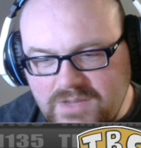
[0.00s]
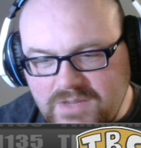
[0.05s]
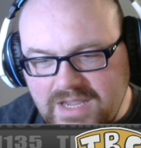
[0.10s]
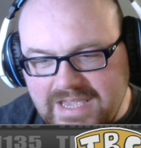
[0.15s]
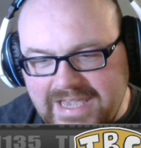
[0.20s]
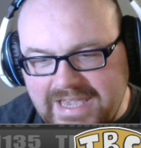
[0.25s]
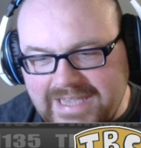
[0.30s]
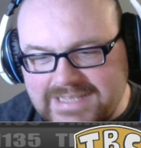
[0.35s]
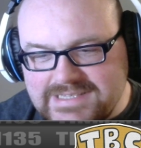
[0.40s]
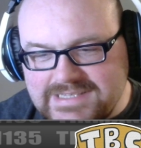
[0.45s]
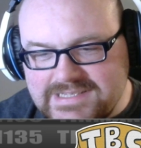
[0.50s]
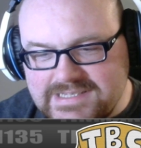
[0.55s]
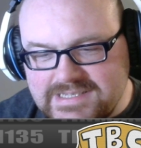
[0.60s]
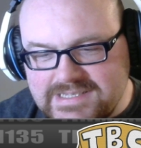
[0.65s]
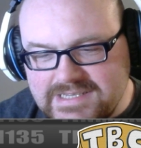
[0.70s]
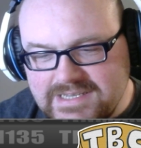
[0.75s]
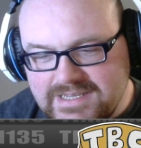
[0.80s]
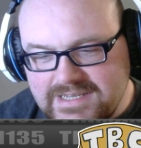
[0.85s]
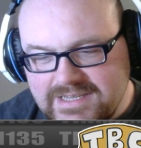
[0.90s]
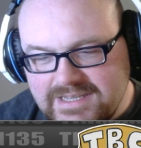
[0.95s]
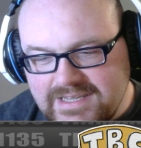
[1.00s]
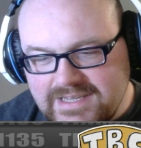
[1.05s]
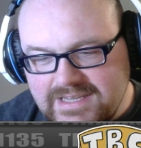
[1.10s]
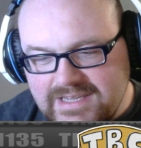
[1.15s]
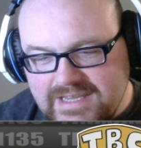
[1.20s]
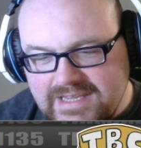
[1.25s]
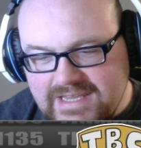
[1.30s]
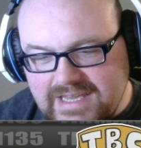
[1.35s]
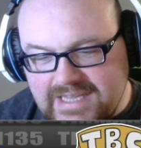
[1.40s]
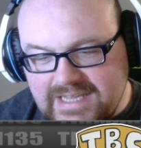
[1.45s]
it's
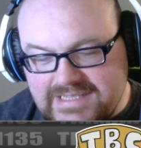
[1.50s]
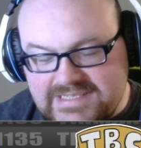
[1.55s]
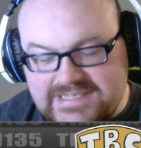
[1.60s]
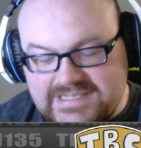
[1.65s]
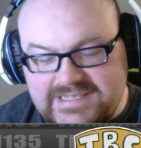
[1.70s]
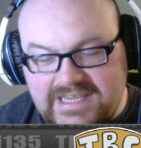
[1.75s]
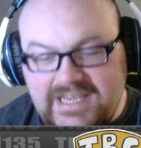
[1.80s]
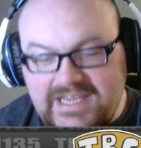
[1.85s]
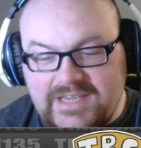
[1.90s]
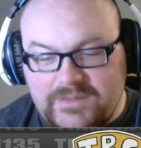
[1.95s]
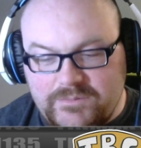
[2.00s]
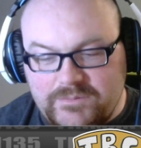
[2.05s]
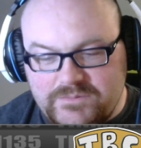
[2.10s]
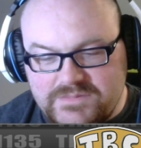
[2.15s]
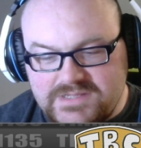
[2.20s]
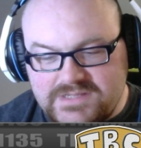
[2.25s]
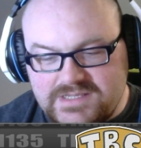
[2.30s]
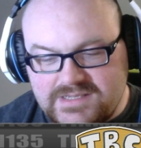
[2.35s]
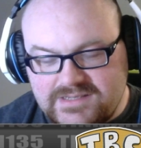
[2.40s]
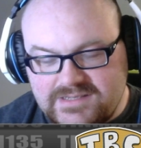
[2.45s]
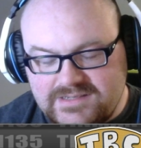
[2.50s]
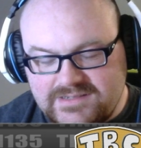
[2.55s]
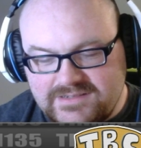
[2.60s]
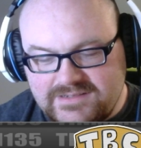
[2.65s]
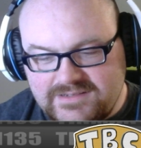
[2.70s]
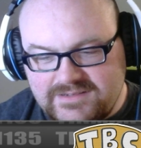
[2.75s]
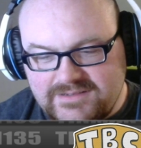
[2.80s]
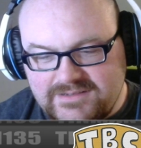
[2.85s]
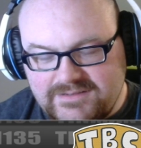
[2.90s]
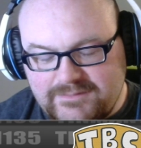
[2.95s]
it seems
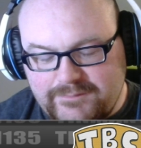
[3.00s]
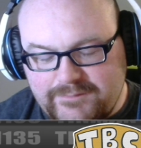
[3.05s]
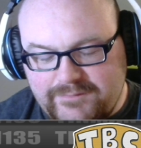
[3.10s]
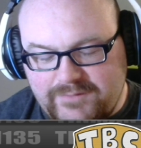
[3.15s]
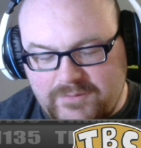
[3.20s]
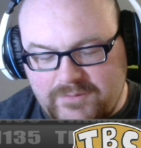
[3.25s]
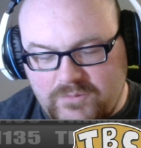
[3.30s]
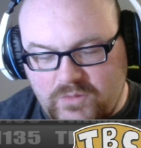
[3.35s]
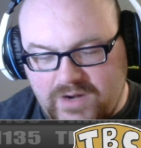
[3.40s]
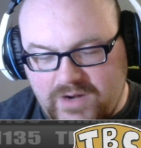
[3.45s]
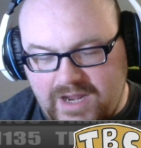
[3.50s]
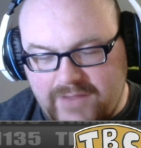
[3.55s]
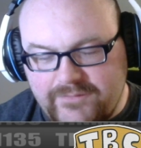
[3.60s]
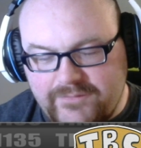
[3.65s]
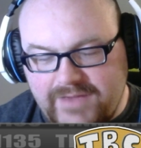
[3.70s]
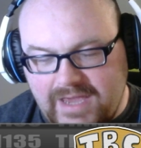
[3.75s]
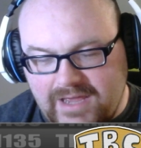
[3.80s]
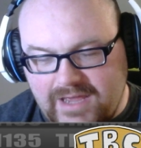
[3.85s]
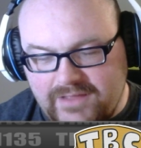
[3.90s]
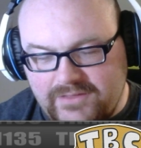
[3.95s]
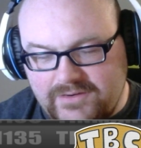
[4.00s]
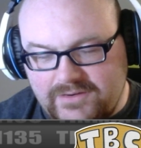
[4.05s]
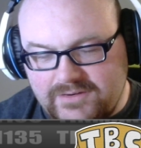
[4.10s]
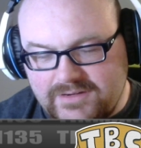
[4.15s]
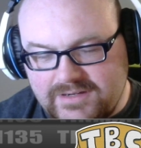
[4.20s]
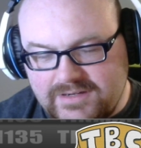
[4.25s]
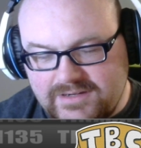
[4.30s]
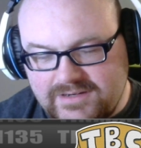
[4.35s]
from what I've gathered